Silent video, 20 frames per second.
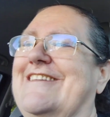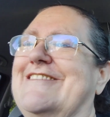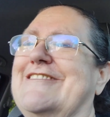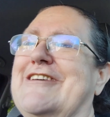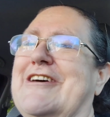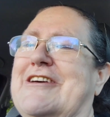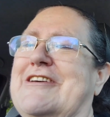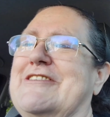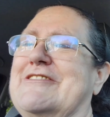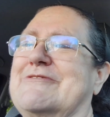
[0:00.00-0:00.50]

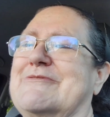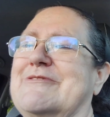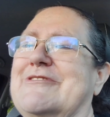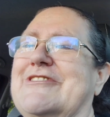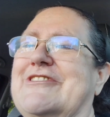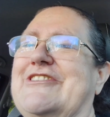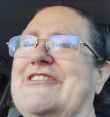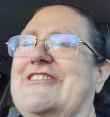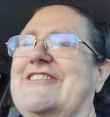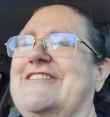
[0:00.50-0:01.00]
Duck is
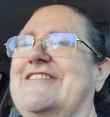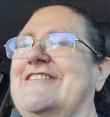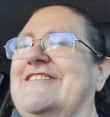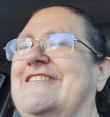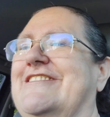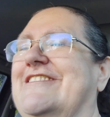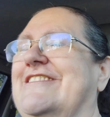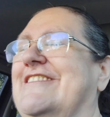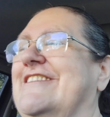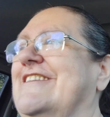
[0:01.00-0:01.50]
real good.
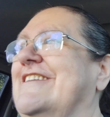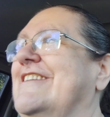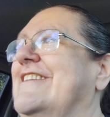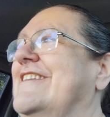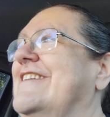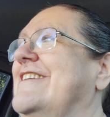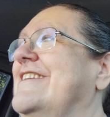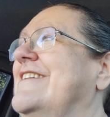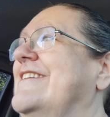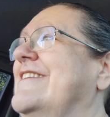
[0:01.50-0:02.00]

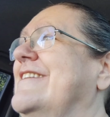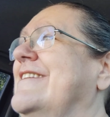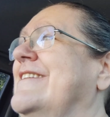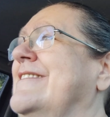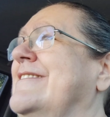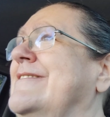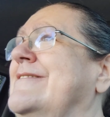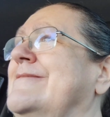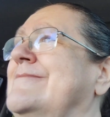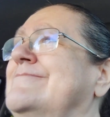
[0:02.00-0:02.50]
Yeah,
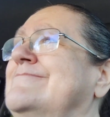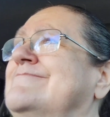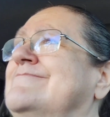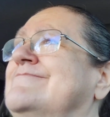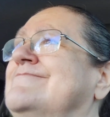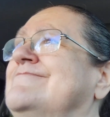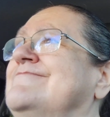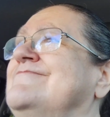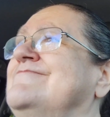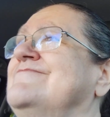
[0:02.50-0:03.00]
I'm
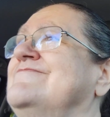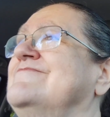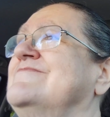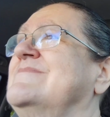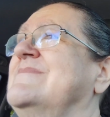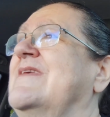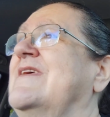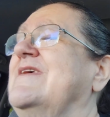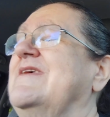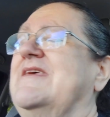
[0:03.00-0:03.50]

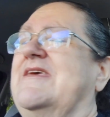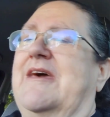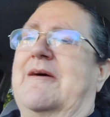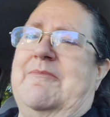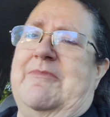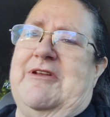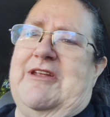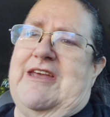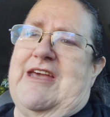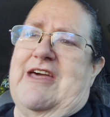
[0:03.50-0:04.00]

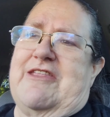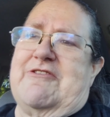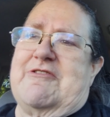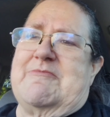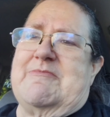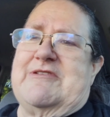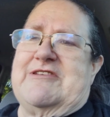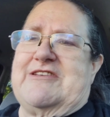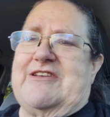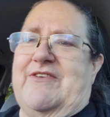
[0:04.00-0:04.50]
gonna gather
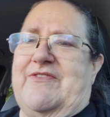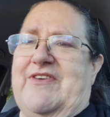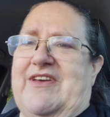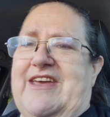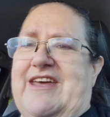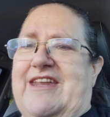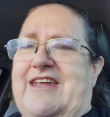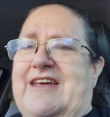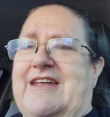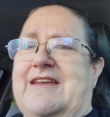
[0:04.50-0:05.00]
up my stuff and
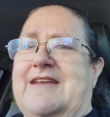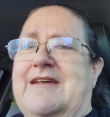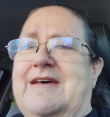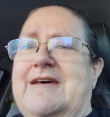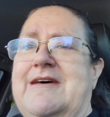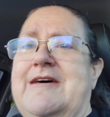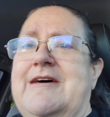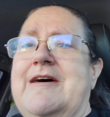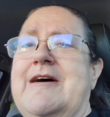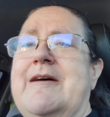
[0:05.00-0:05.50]
get in.
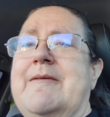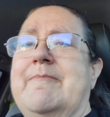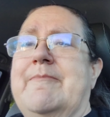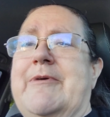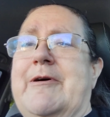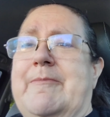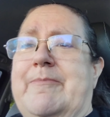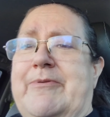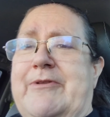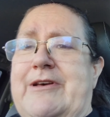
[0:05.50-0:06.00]

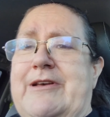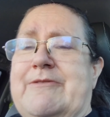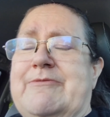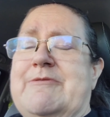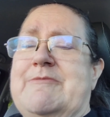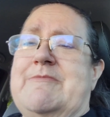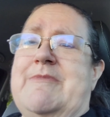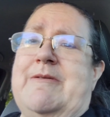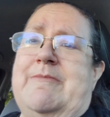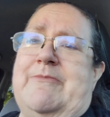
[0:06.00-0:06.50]
But please
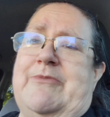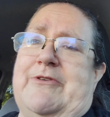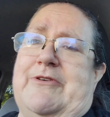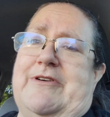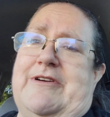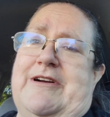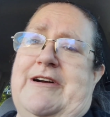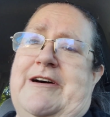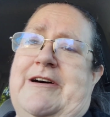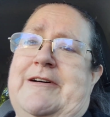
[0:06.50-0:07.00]

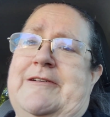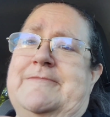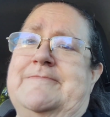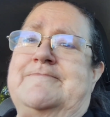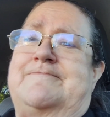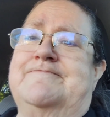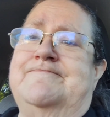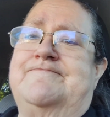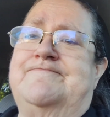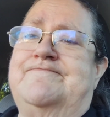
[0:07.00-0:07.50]
remember,
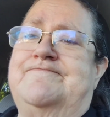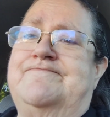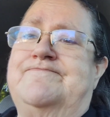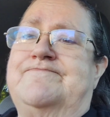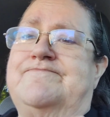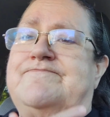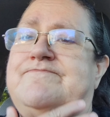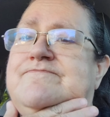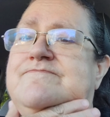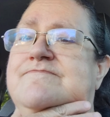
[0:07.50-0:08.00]
I
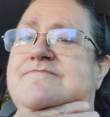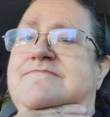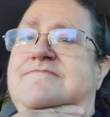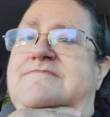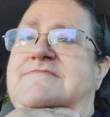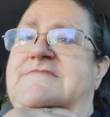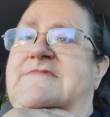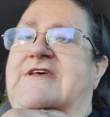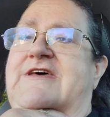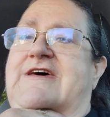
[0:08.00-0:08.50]

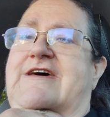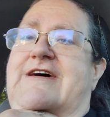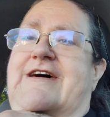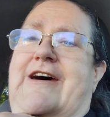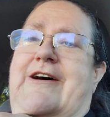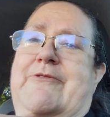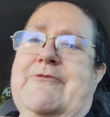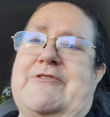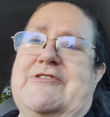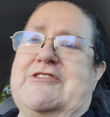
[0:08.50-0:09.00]

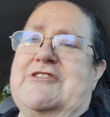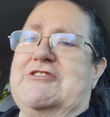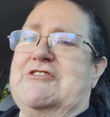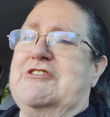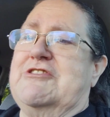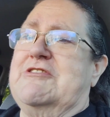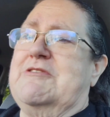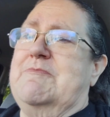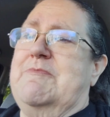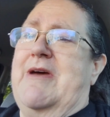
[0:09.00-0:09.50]
wasn't
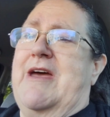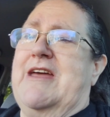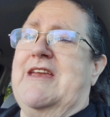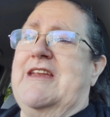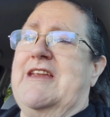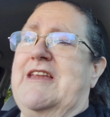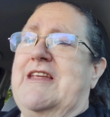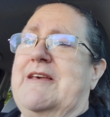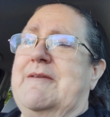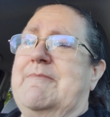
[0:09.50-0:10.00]
just
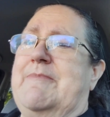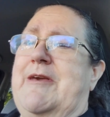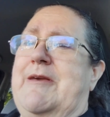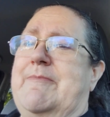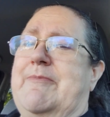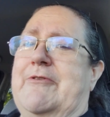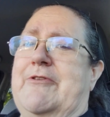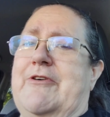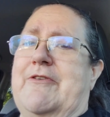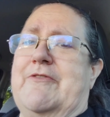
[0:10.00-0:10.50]
abandoning
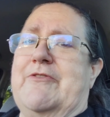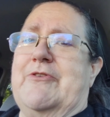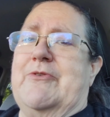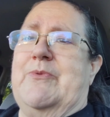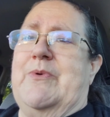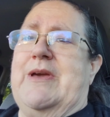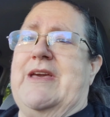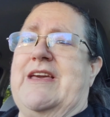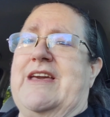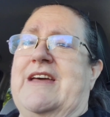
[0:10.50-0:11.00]
people over the
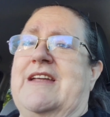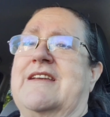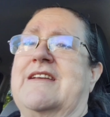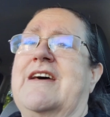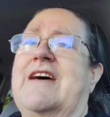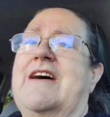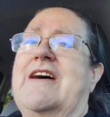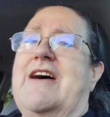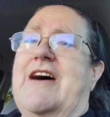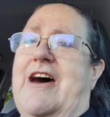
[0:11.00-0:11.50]
weekend.
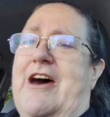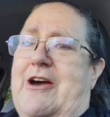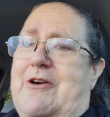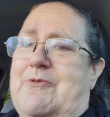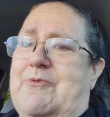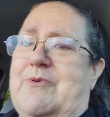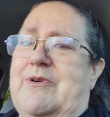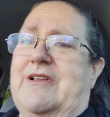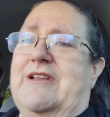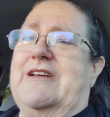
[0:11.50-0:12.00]
I
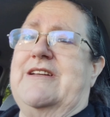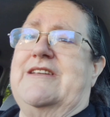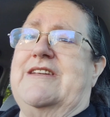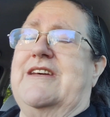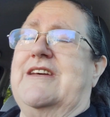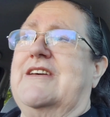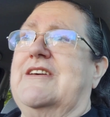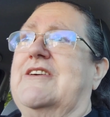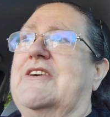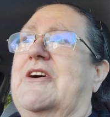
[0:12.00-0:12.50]
really
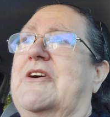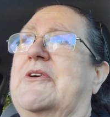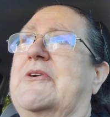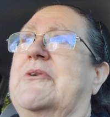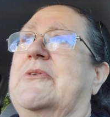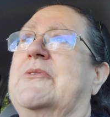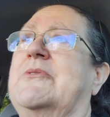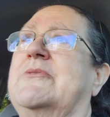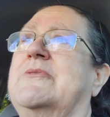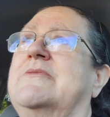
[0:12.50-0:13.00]
did
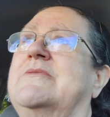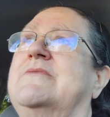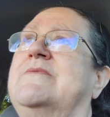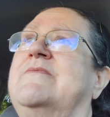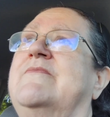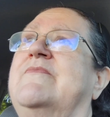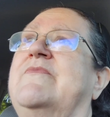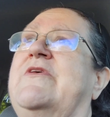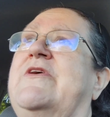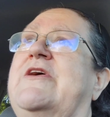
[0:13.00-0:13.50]
go
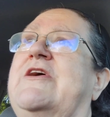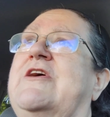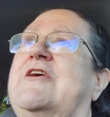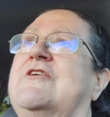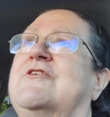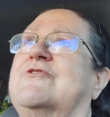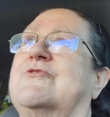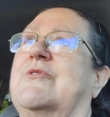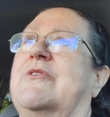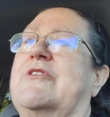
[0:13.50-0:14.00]

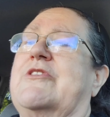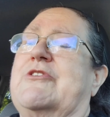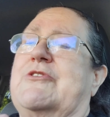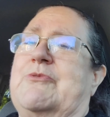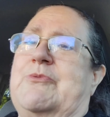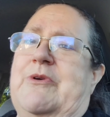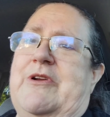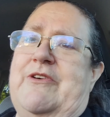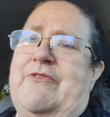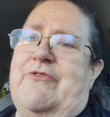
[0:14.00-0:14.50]
enjoy the
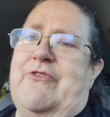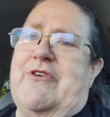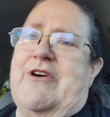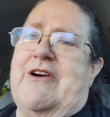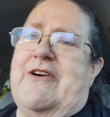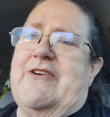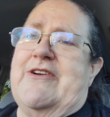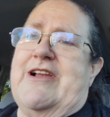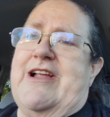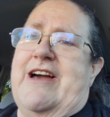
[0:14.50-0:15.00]

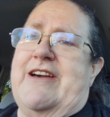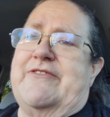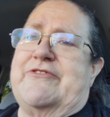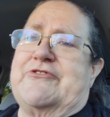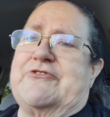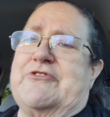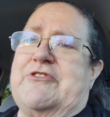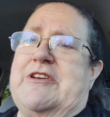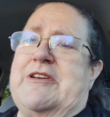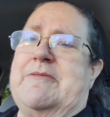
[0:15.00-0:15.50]
24-hour live
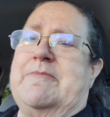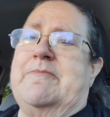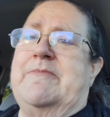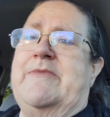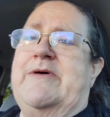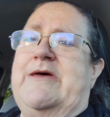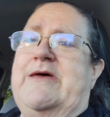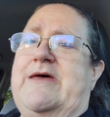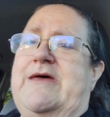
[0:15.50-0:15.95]
stream